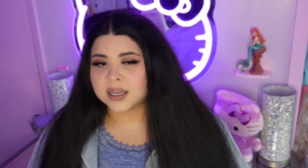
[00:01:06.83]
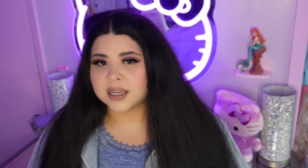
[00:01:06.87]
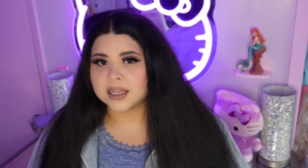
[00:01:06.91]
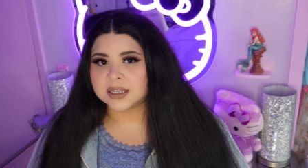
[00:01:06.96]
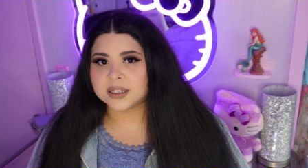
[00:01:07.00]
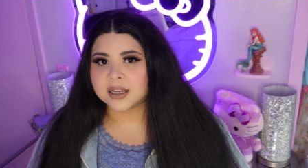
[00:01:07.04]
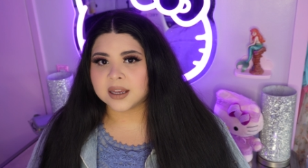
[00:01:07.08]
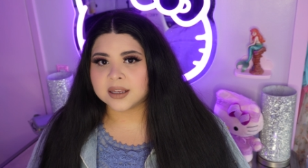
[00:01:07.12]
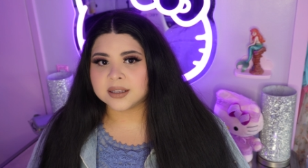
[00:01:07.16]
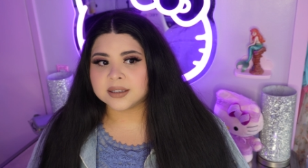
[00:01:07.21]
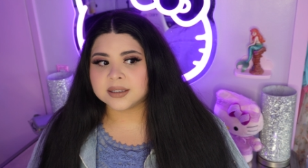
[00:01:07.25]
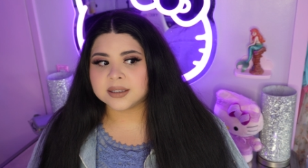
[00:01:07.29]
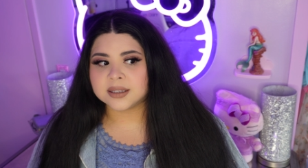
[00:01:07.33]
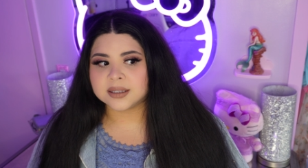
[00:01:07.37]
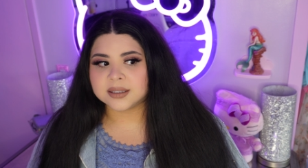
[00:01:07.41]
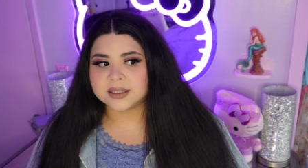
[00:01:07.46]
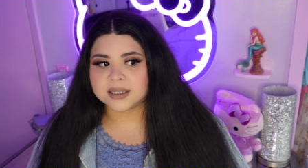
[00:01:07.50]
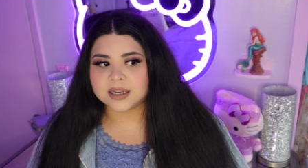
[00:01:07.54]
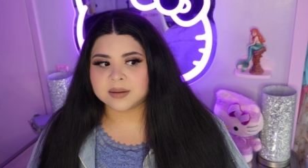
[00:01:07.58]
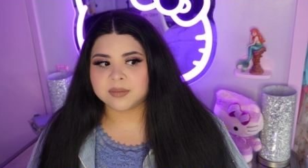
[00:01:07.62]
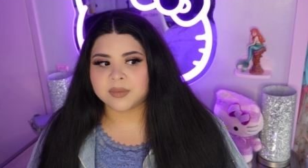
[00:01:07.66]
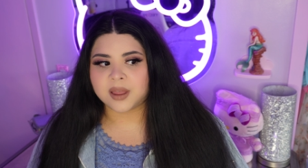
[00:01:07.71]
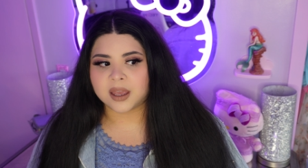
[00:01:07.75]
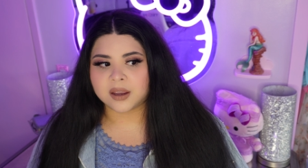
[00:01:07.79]
It does
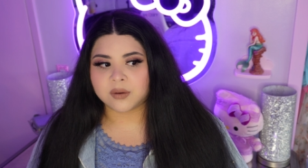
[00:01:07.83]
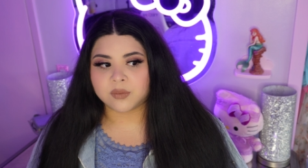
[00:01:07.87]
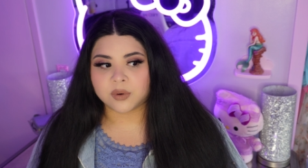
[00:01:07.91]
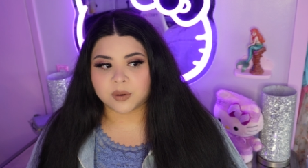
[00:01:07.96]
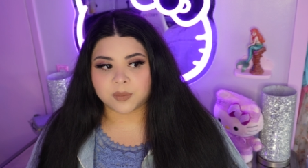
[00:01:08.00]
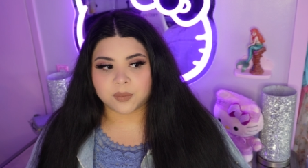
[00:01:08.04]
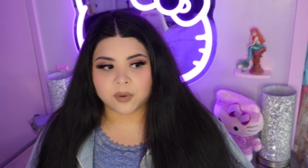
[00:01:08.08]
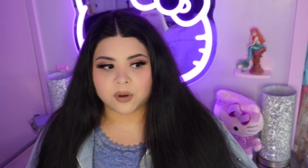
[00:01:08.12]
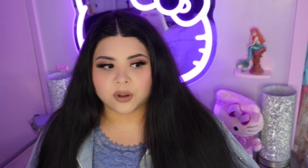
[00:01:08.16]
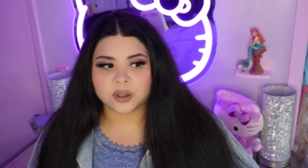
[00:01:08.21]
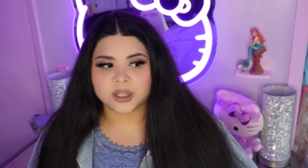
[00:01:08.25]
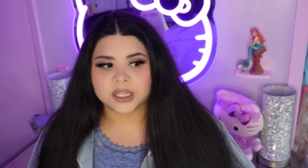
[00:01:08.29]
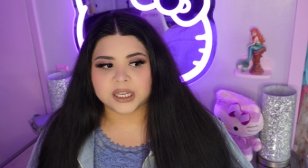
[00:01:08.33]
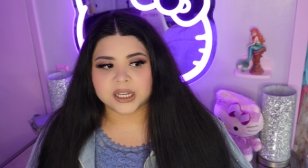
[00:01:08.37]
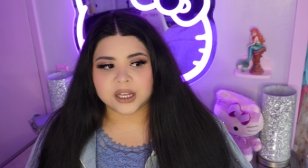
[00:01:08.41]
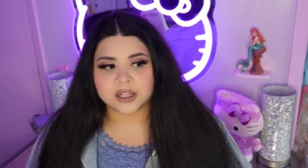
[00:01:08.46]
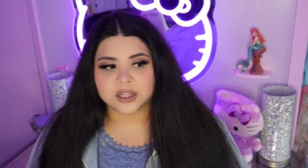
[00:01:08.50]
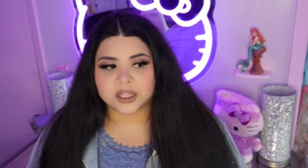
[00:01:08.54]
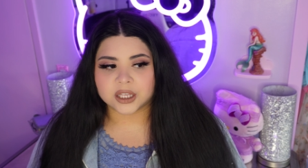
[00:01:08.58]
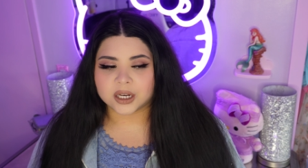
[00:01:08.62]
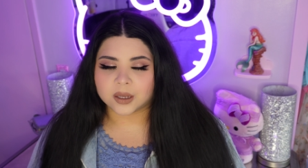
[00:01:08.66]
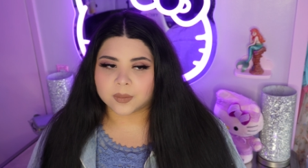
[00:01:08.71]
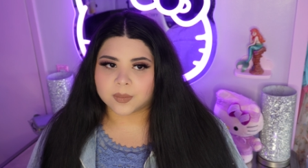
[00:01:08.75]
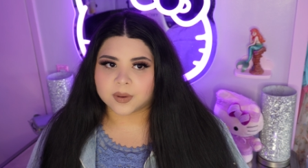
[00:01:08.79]
seem like we're pulling a
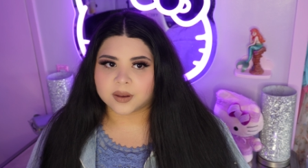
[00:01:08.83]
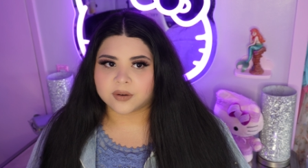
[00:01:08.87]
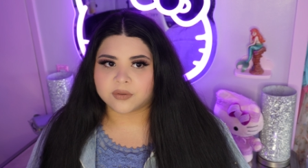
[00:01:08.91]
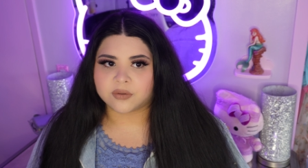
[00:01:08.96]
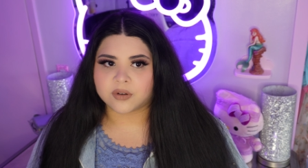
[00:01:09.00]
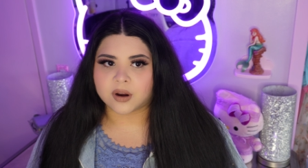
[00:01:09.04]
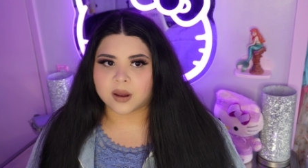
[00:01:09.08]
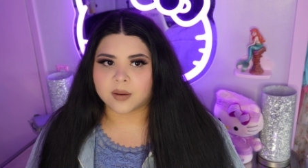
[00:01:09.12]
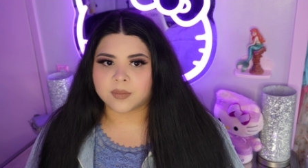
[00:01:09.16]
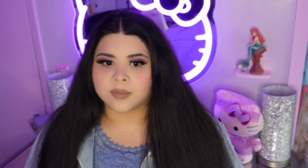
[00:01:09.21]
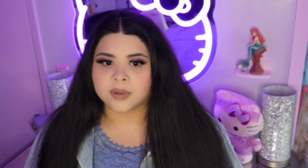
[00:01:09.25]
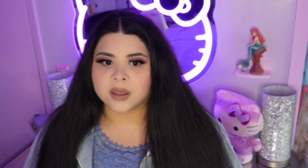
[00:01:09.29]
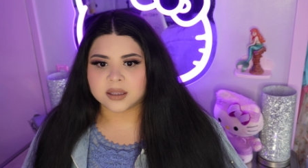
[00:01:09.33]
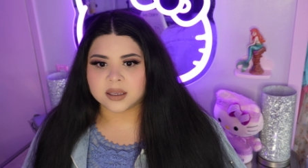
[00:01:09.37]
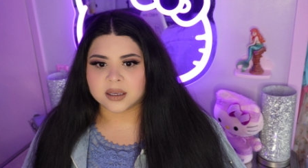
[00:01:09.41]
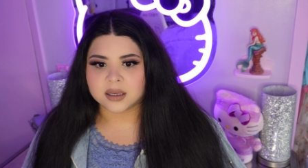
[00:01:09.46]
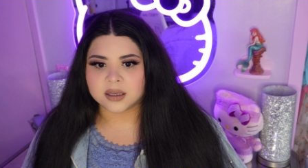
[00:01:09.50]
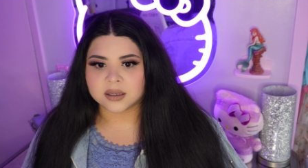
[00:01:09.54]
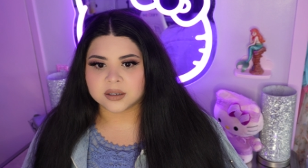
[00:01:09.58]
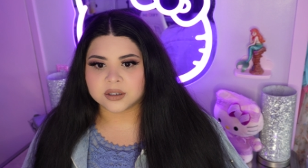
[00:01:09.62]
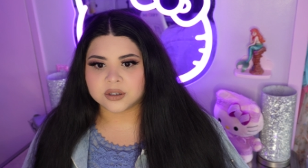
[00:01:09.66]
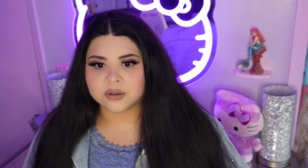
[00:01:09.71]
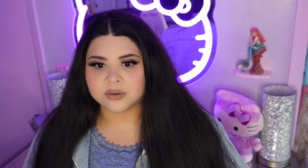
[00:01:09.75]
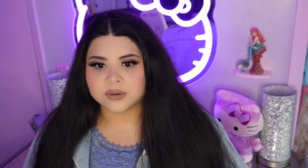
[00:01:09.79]
little bit from
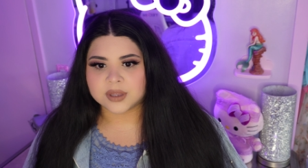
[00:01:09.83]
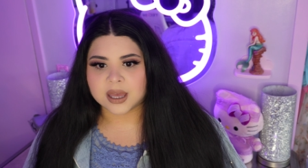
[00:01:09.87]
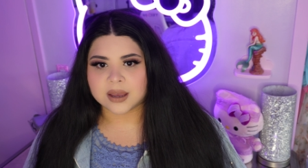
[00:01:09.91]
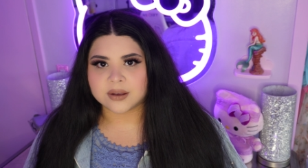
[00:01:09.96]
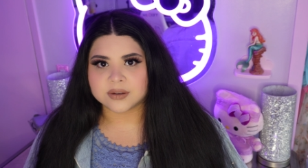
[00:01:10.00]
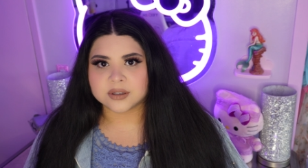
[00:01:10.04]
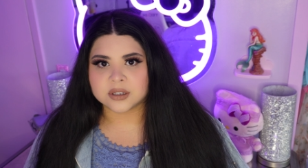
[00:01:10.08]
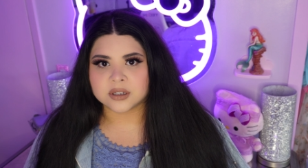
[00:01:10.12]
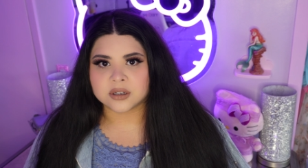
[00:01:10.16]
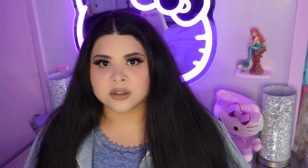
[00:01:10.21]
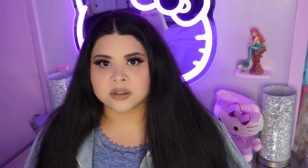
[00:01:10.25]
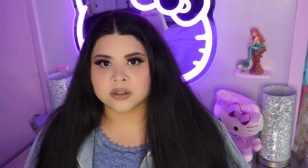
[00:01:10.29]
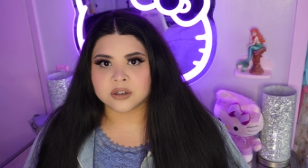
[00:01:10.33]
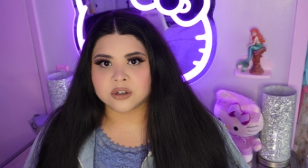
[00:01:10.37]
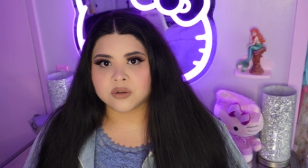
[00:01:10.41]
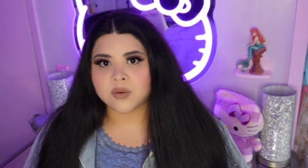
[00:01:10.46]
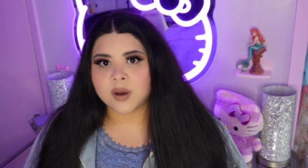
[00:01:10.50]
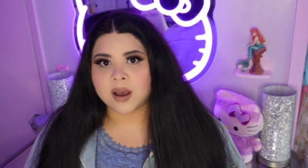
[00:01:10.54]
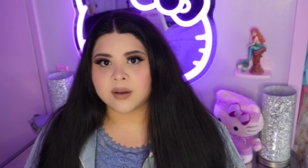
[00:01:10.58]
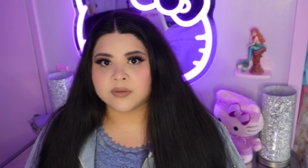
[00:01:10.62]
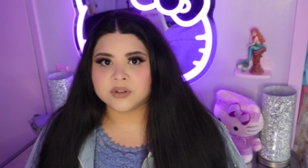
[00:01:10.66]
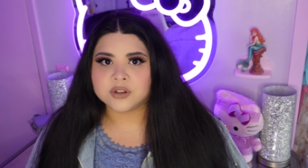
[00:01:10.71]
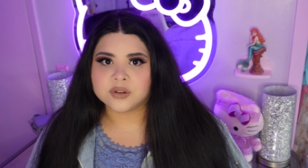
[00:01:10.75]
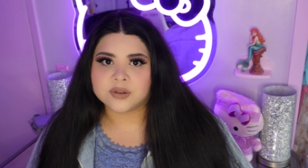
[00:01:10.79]
the two thousand
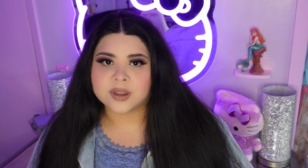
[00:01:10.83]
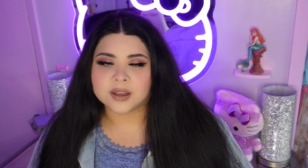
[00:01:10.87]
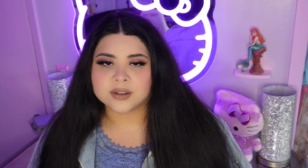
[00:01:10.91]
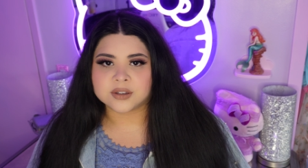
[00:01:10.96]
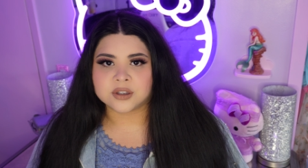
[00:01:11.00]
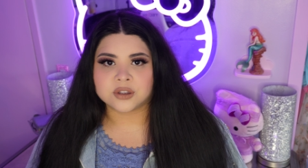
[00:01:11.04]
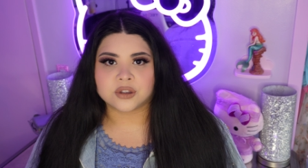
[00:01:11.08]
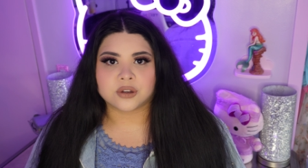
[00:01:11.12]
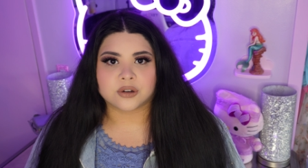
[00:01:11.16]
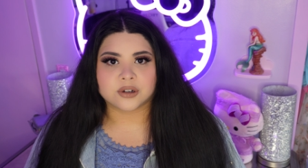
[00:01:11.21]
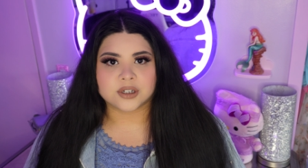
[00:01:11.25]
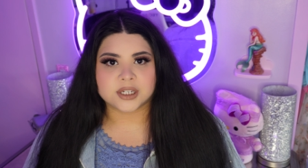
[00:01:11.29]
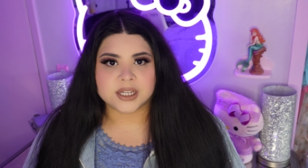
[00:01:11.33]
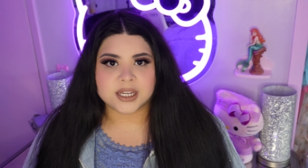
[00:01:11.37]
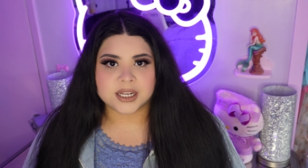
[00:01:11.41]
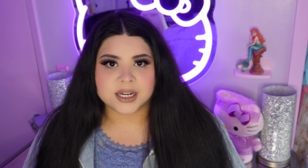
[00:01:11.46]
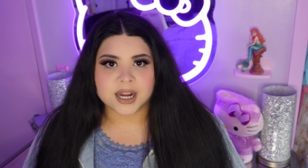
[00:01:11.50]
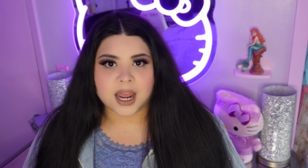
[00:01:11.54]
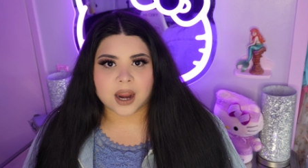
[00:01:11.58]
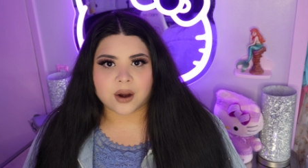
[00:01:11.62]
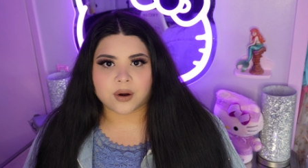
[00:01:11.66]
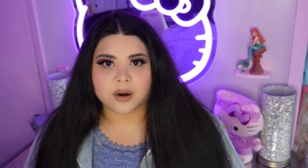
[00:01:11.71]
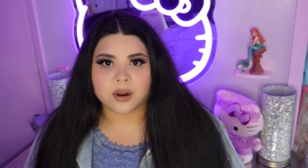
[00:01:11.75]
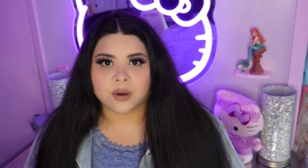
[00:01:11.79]
twelve two thousand thirteen
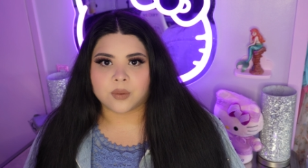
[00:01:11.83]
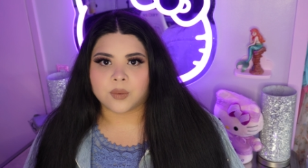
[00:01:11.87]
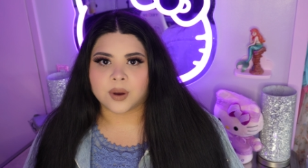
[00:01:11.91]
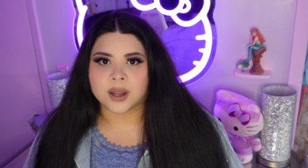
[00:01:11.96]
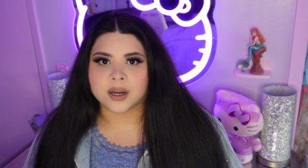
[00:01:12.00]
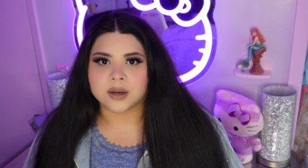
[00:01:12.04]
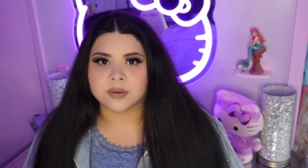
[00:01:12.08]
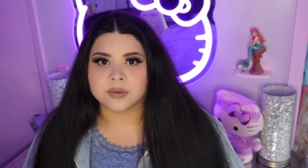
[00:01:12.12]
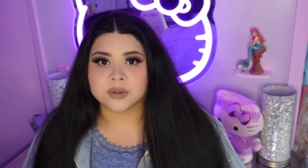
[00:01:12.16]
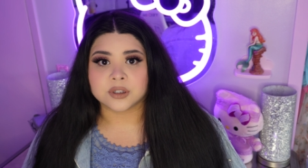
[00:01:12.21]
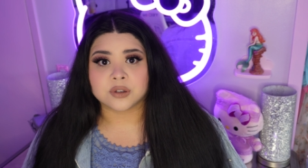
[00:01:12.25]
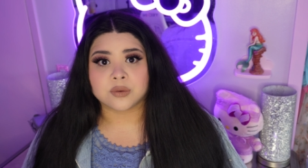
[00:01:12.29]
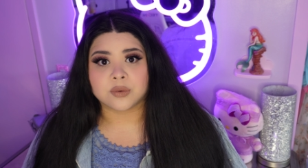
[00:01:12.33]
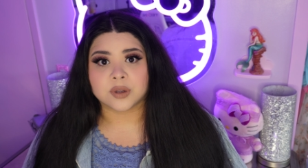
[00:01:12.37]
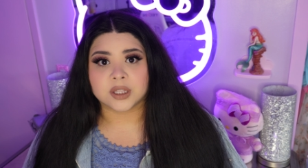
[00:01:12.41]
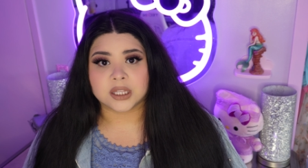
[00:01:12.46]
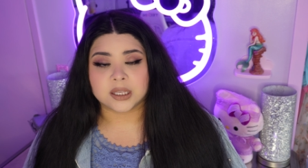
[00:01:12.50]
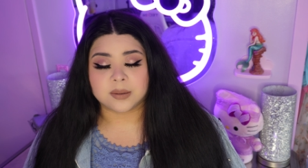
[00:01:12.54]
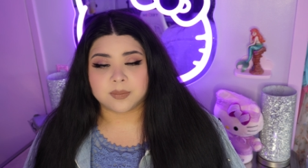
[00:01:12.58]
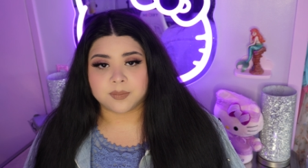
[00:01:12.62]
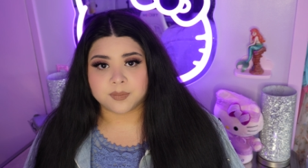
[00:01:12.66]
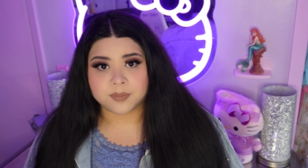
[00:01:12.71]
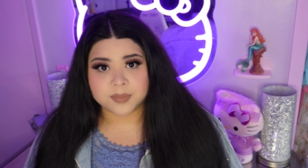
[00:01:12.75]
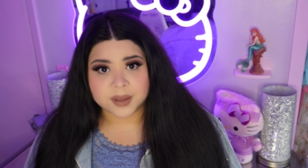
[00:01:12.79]
era when it was
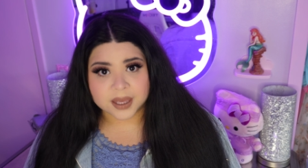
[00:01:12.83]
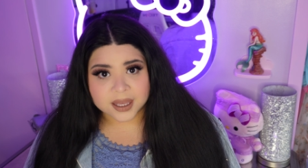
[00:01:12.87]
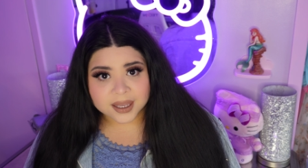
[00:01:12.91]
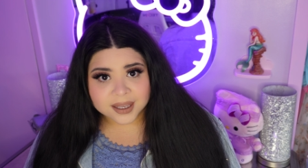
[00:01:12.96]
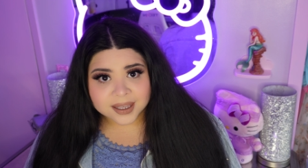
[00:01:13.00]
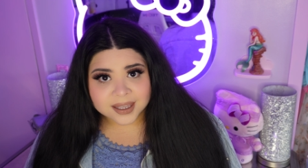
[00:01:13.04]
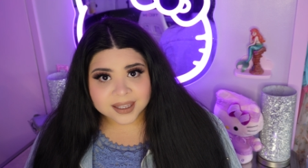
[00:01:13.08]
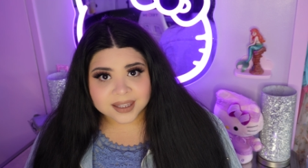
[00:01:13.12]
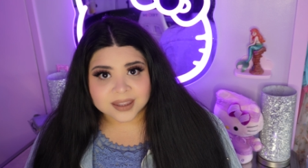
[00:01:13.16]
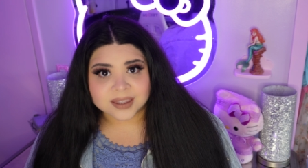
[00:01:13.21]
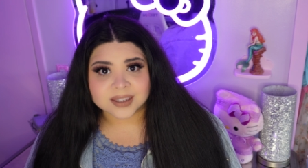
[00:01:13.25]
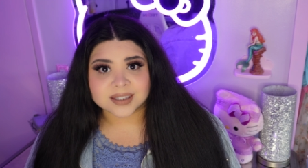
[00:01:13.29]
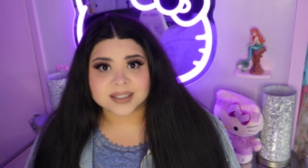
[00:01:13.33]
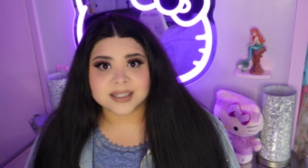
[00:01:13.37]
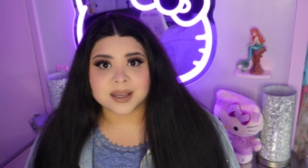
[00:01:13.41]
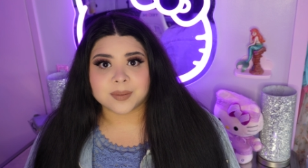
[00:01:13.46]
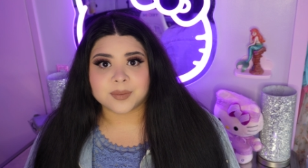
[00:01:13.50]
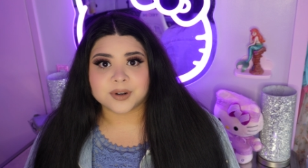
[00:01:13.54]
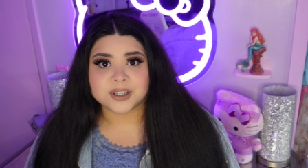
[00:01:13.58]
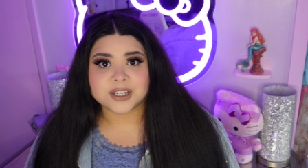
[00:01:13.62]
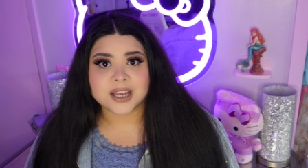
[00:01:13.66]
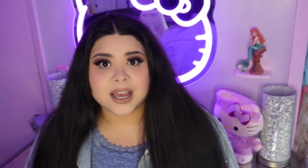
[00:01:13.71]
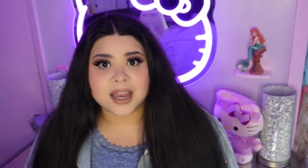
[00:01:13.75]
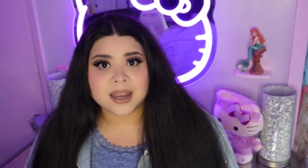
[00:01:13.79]
really big in the
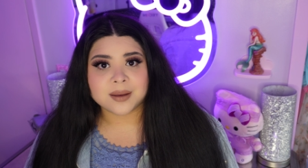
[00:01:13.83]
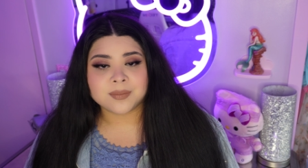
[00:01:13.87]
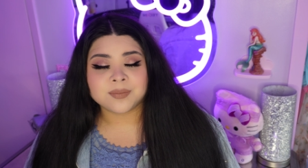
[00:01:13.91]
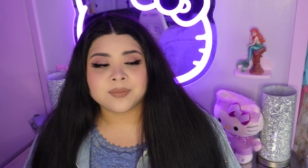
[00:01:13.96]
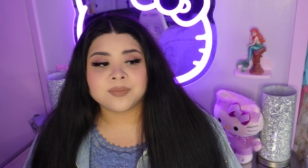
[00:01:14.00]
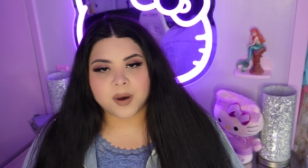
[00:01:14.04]
summertime,